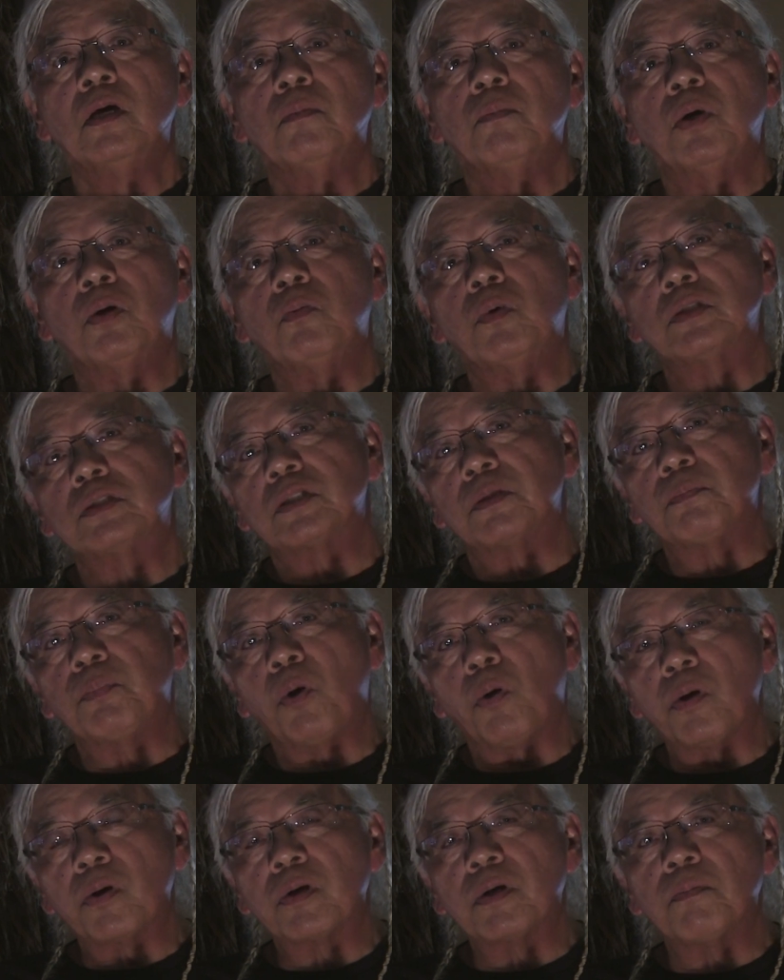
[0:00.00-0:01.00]
But what's
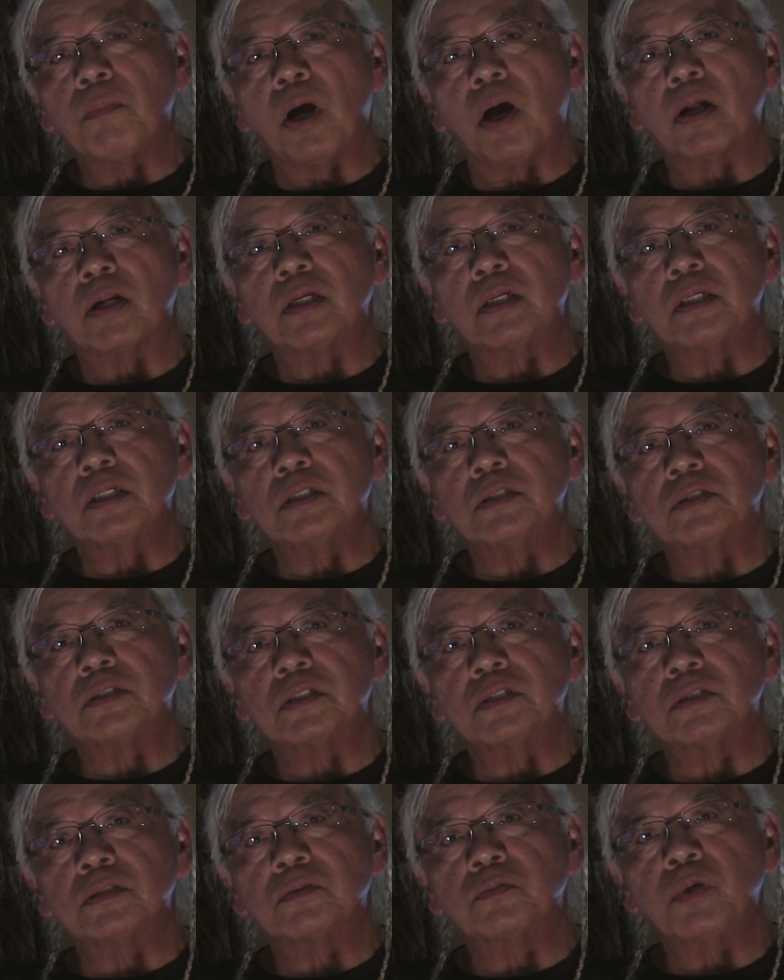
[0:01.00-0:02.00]
important about it
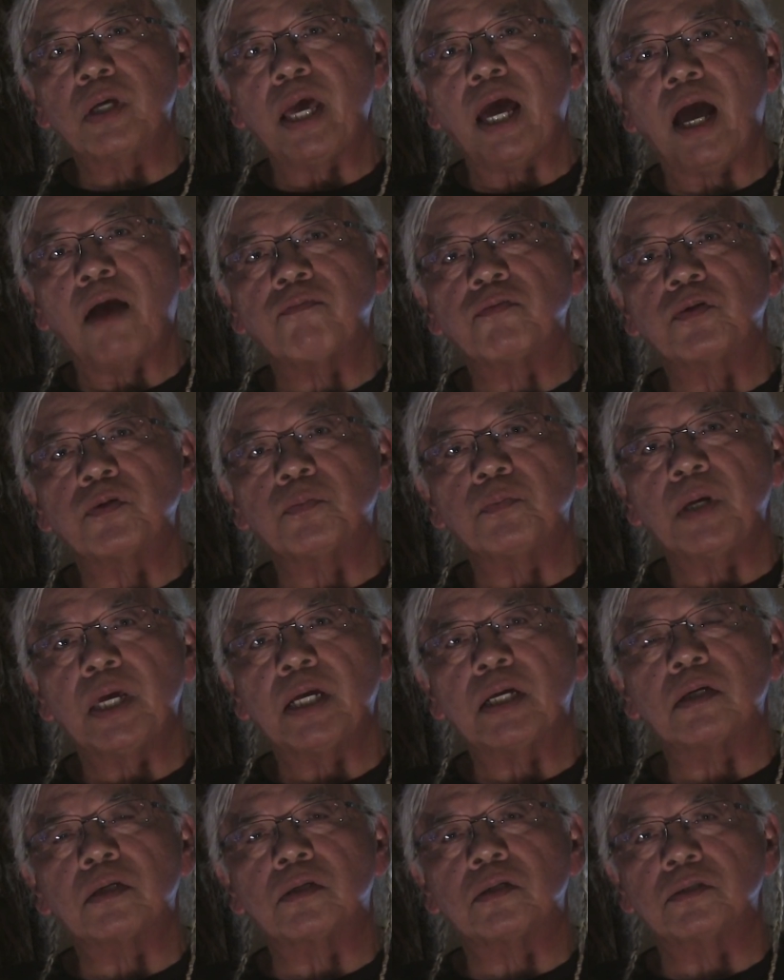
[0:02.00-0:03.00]
is we have to
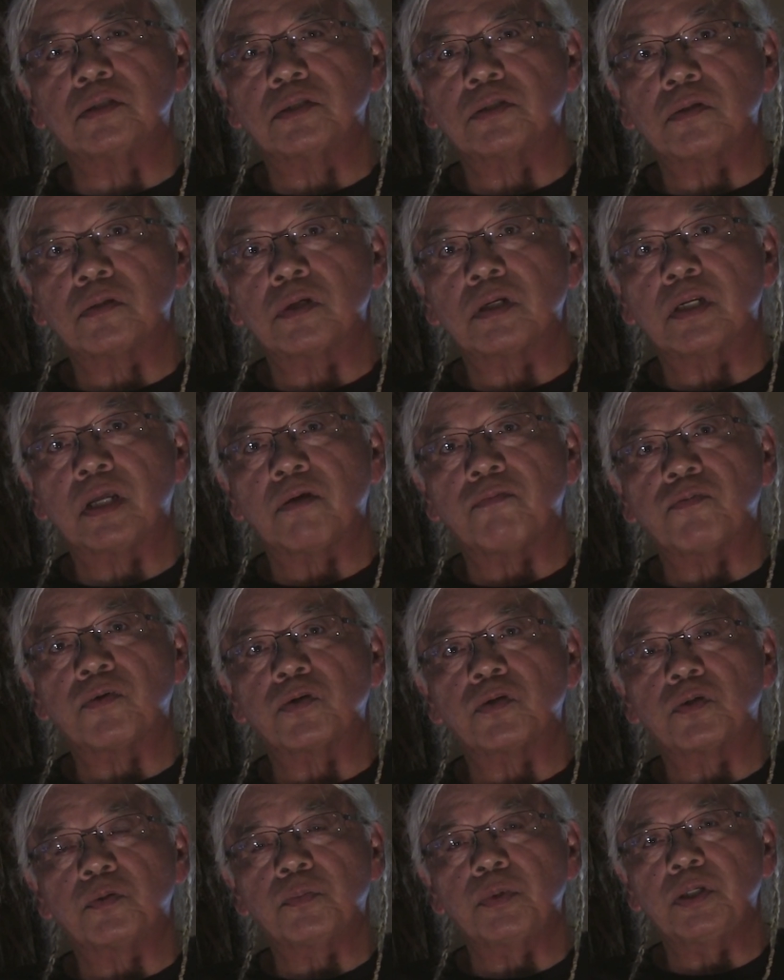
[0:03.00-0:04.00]
make a concerted
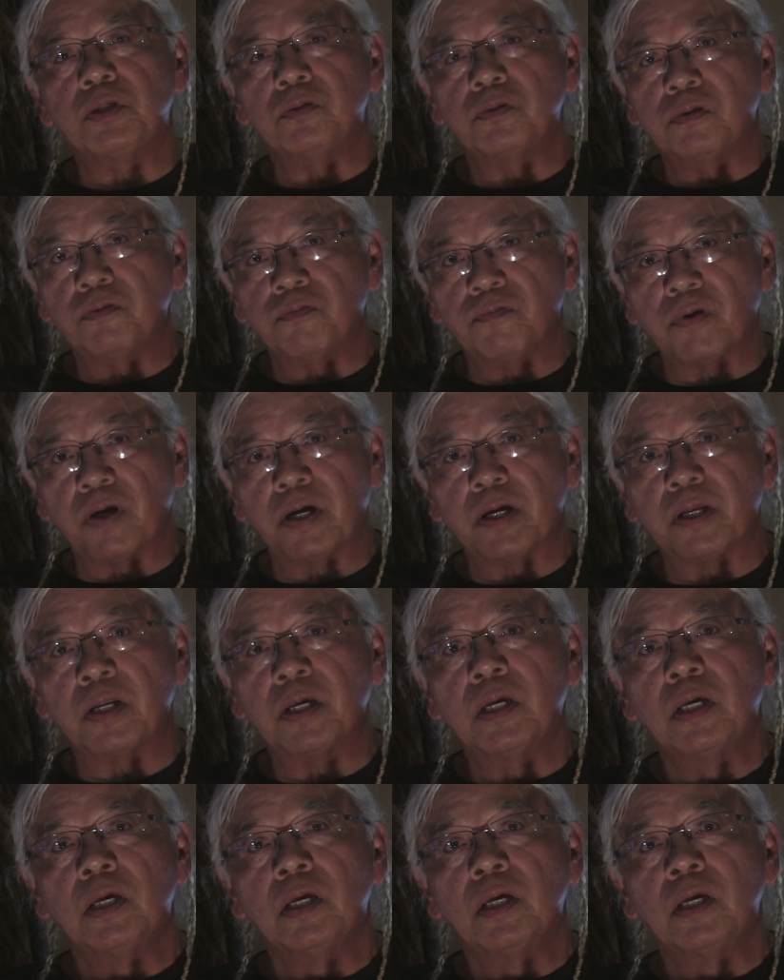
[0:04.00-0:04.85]
effort to be unified.